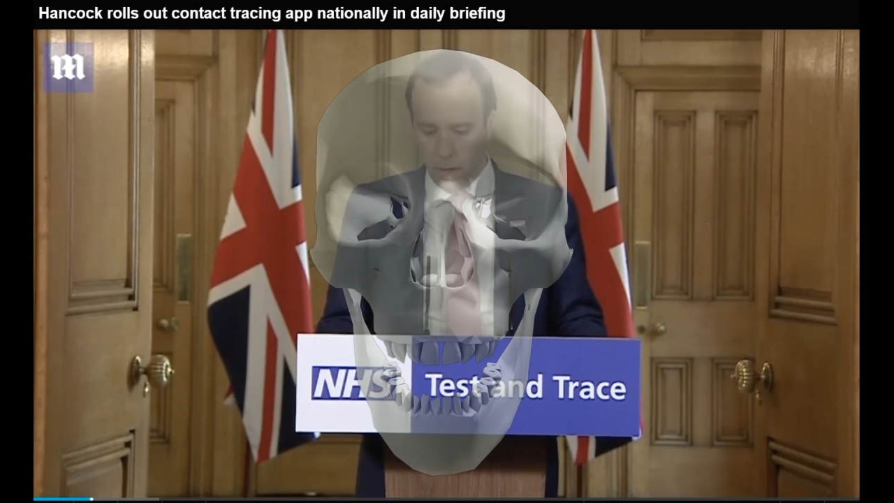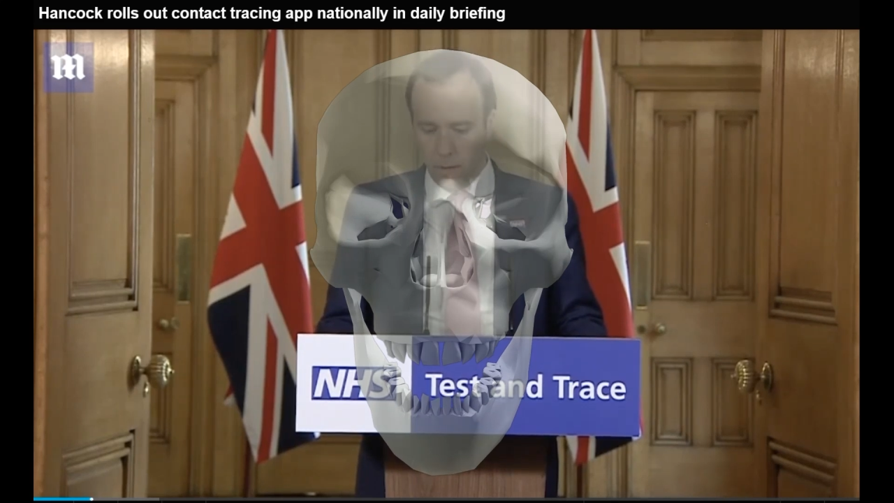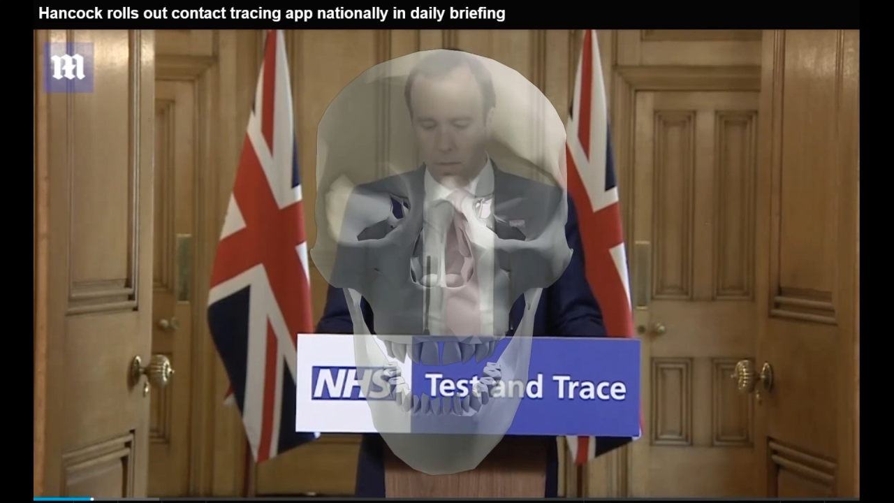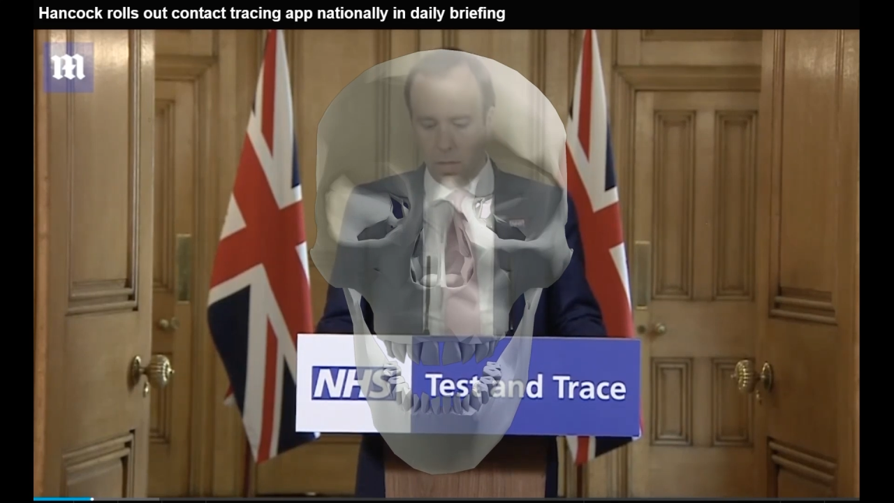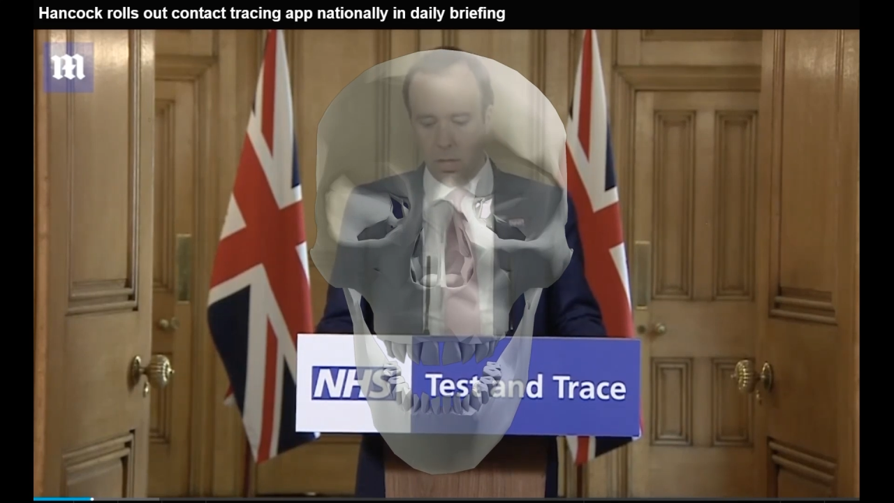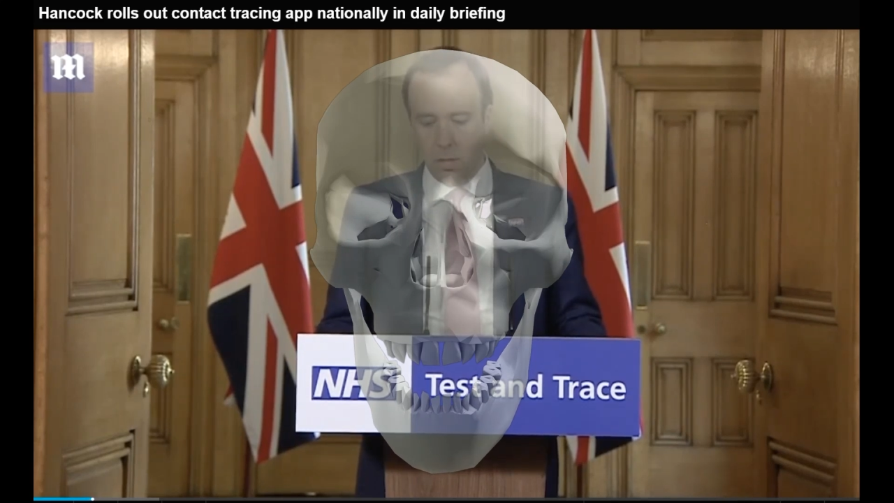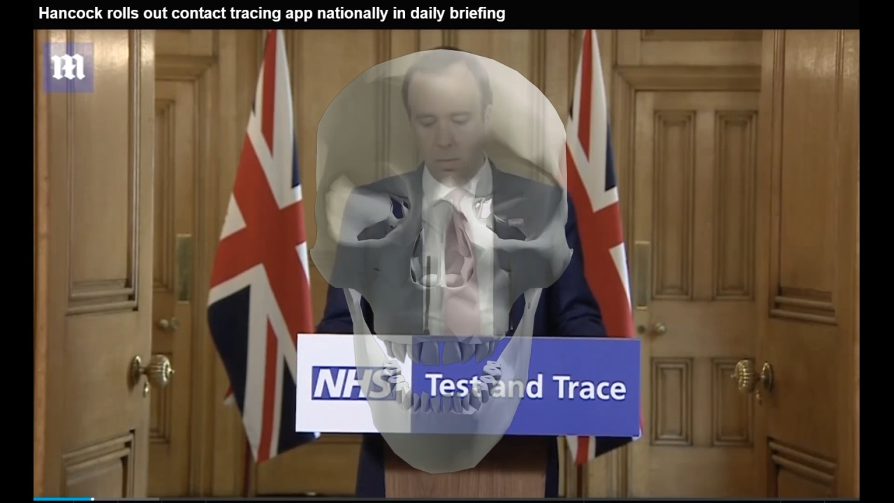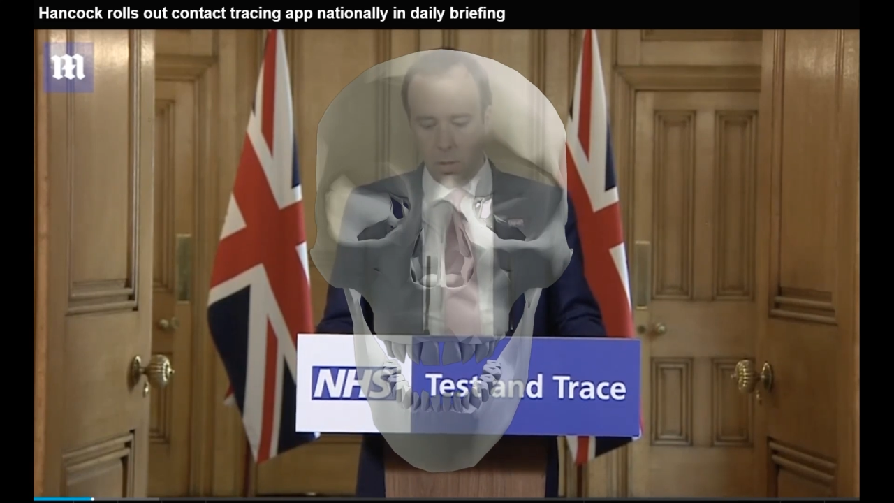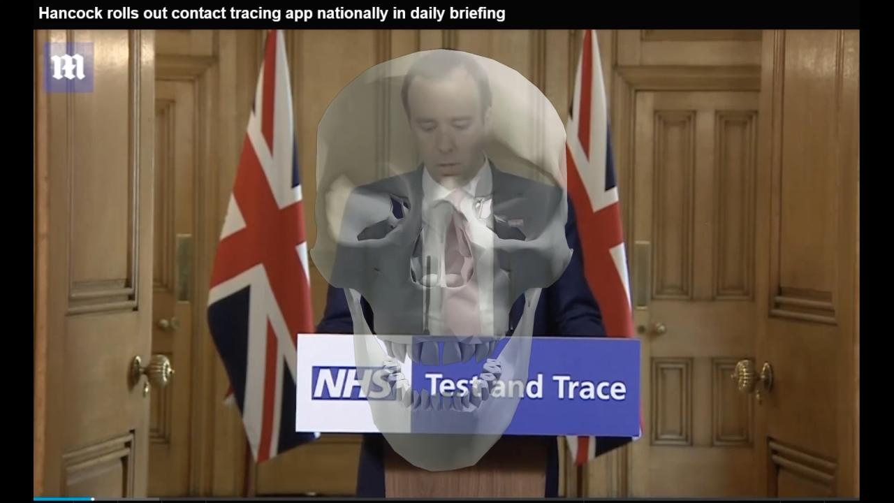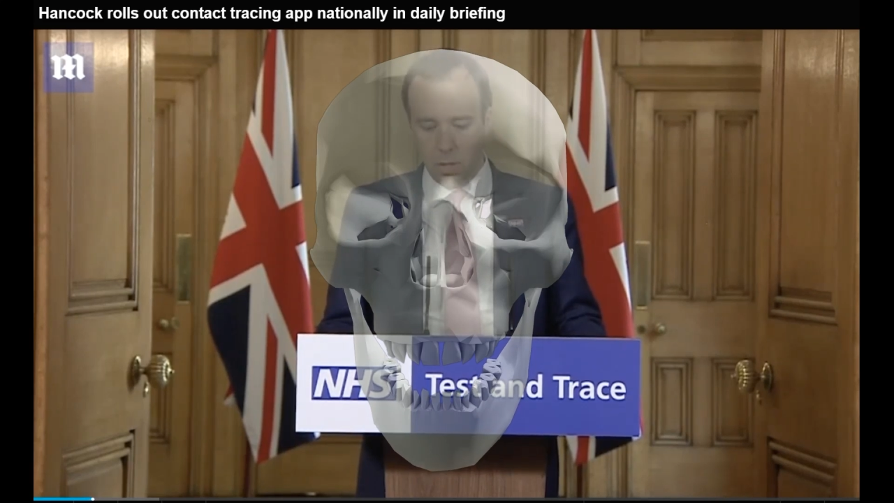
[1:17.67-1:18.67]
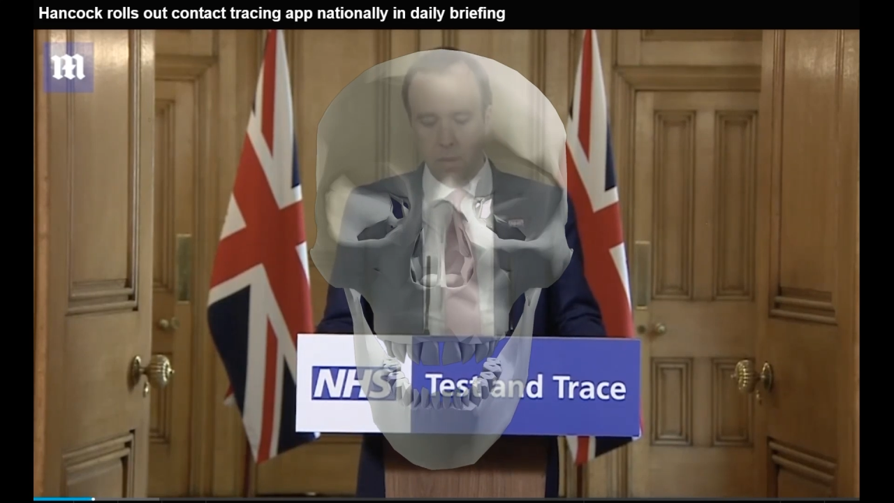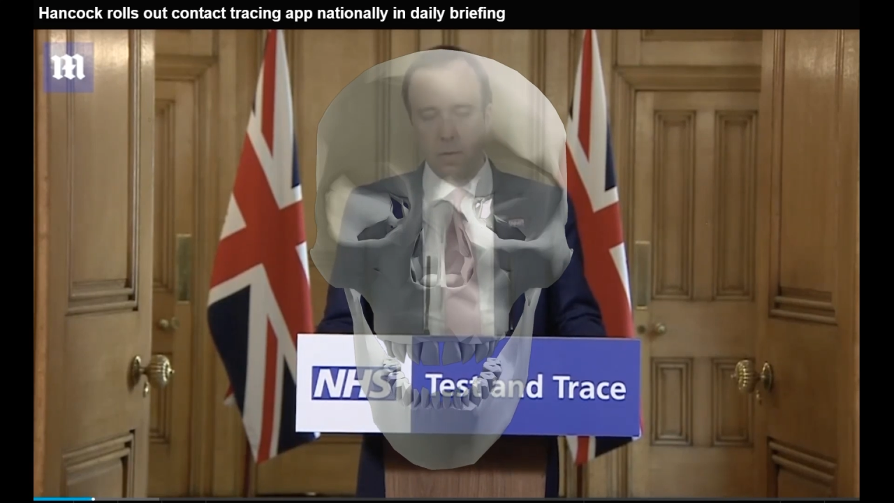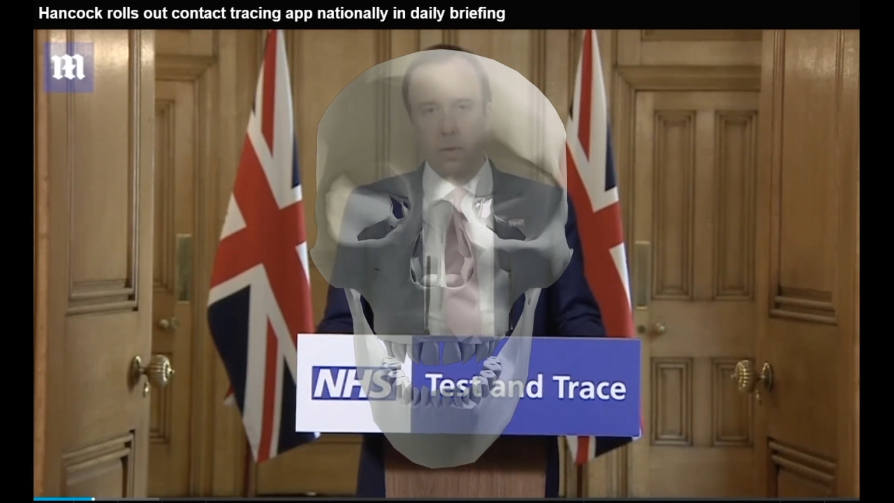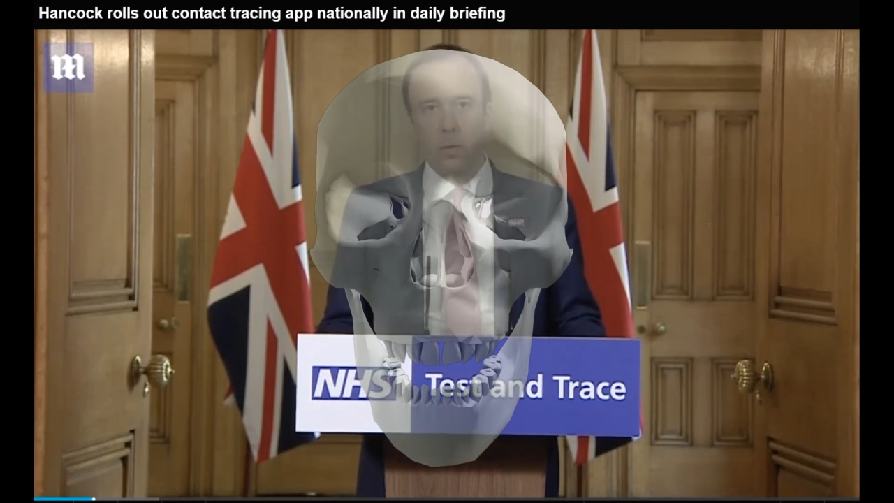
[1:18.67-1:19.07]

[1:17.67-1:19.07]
have tested positive,